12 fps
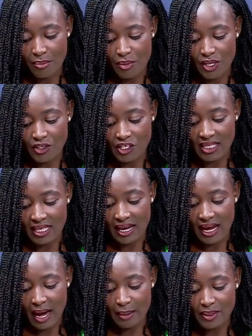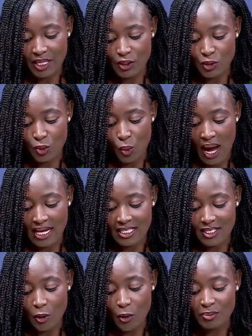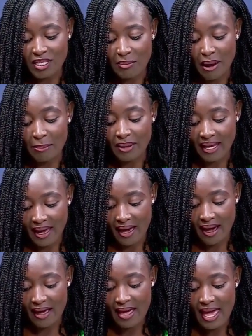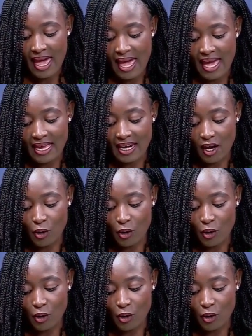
bridging the gaps towards optimum care and